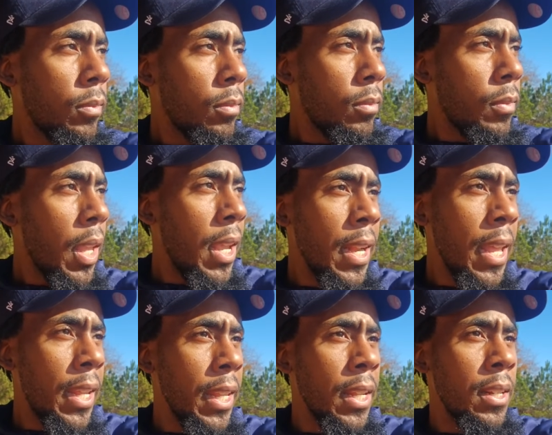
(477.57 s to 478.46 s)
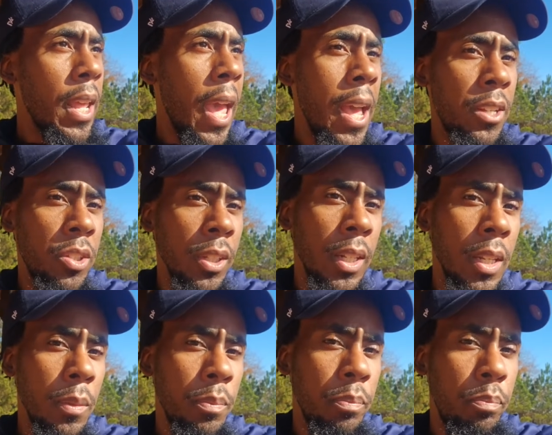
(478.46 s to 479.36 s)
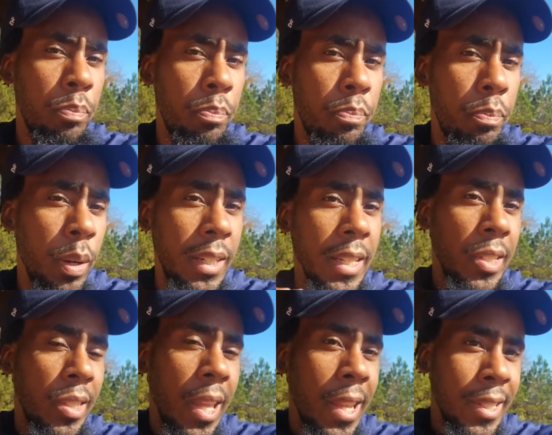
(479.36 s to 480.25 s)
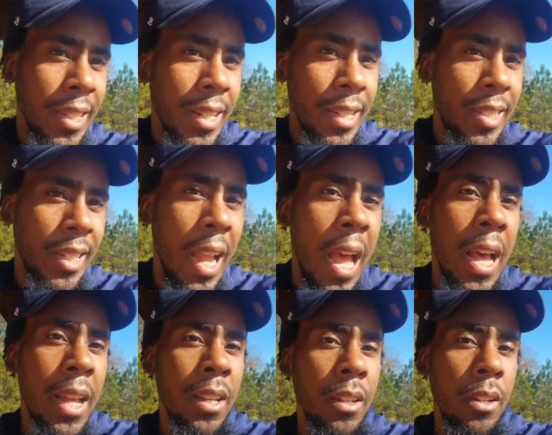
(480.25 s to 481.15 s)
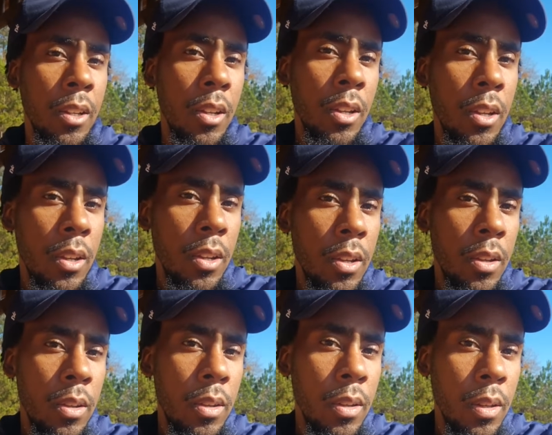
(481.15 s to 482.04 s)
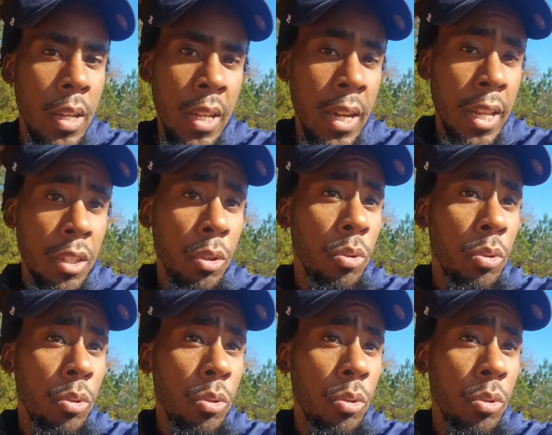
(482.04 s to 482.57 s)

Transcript: And they can actually put these things in the sky, and they use